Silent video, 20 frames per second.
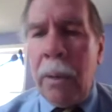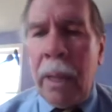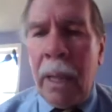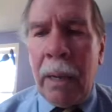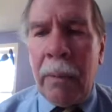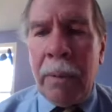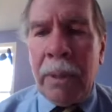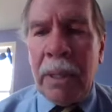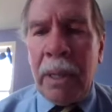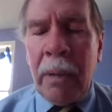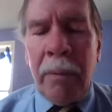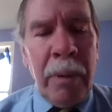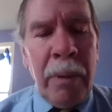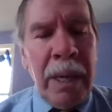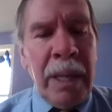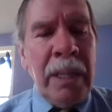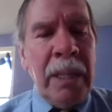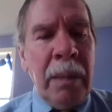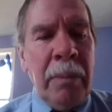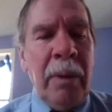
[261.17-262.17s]
or that it was
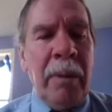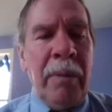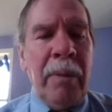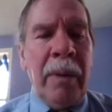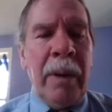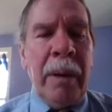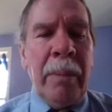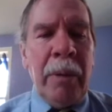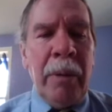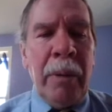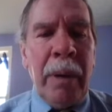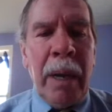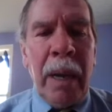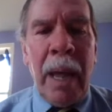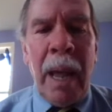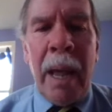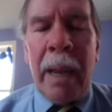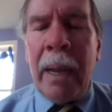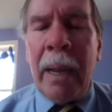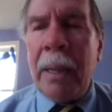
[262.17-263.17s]
unreasonable for him to
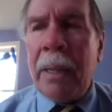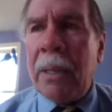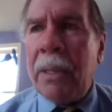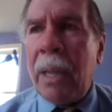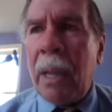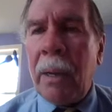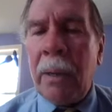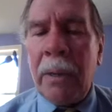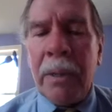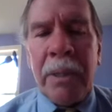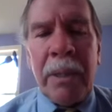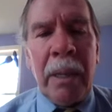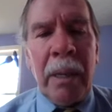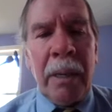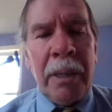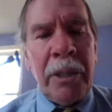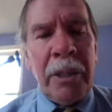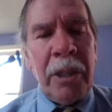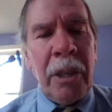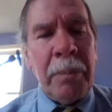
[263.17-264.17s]
rely on the seller's
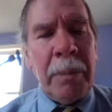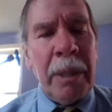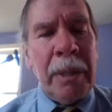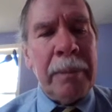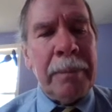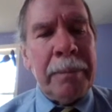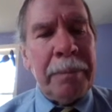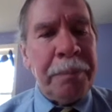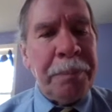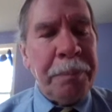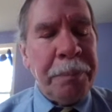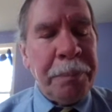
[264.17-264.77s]
skill and judgment.